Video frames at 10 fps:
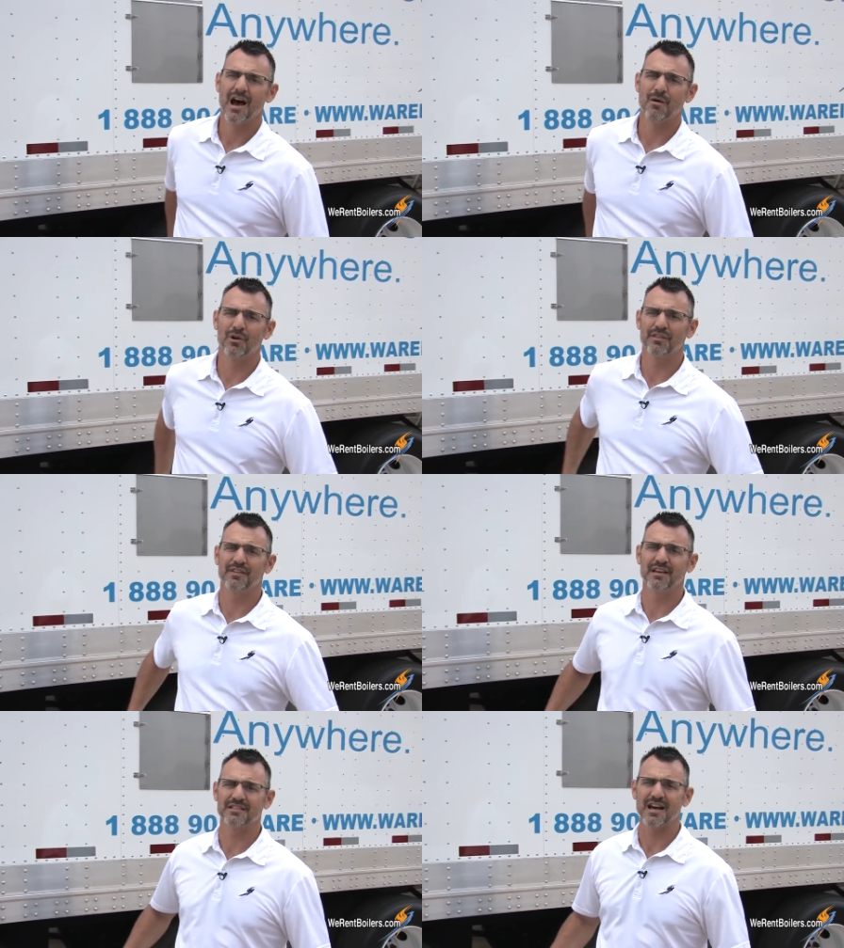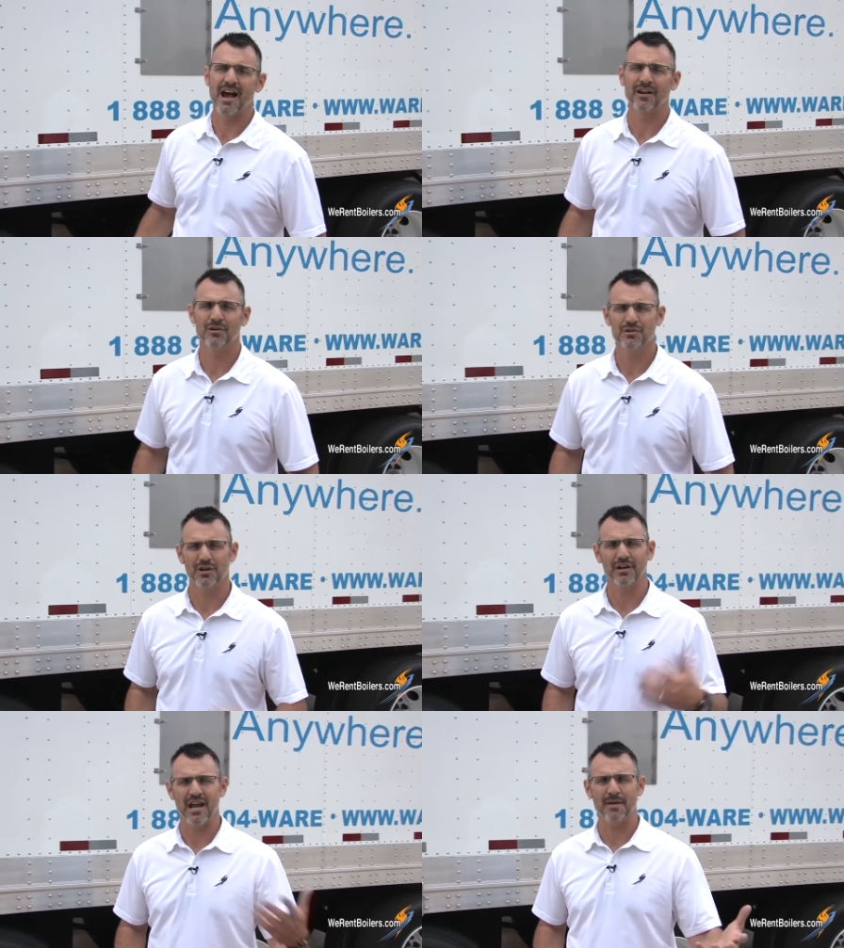I want to thank Tyler, who's
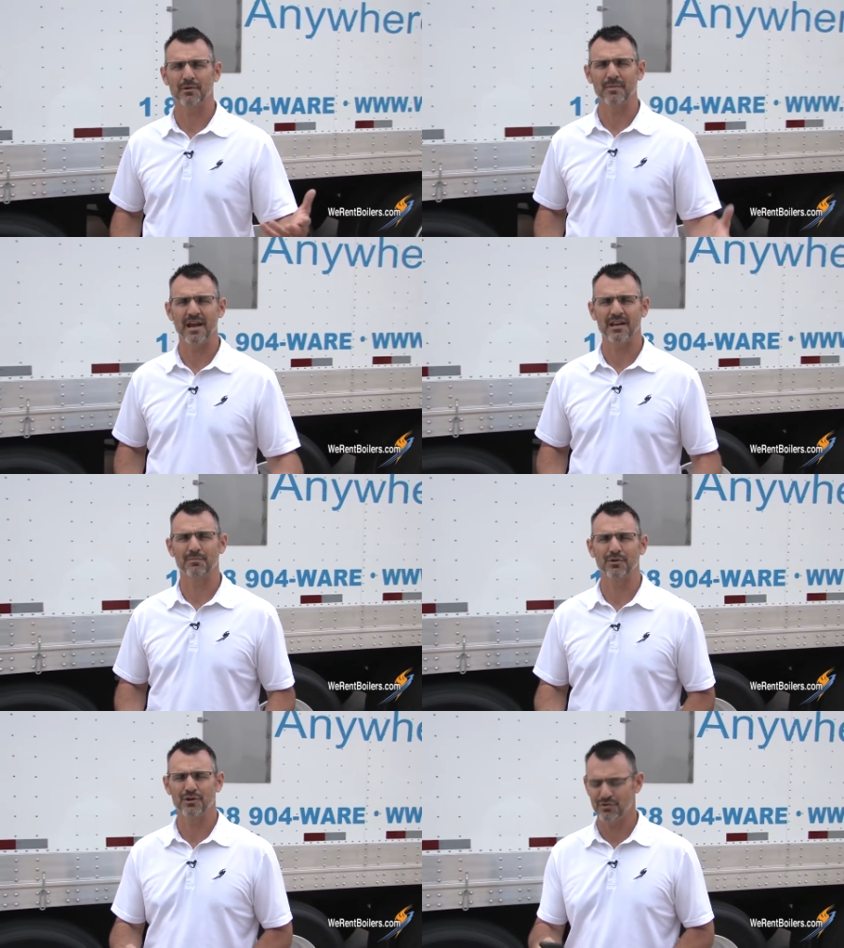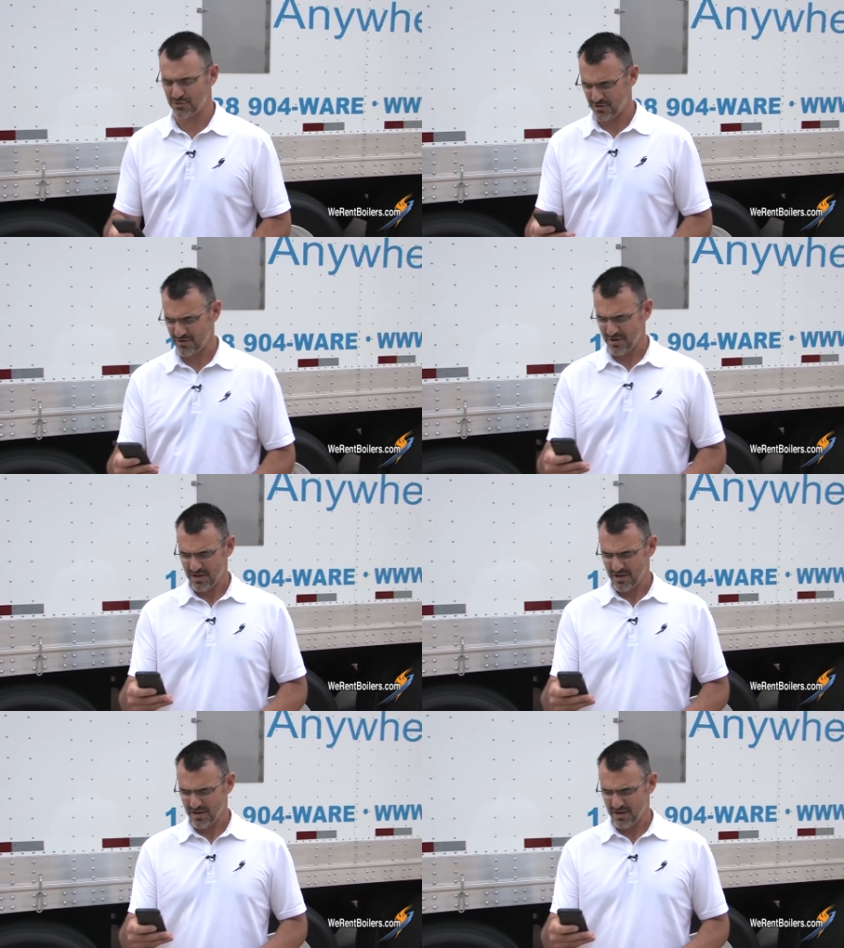our cameraman and producer,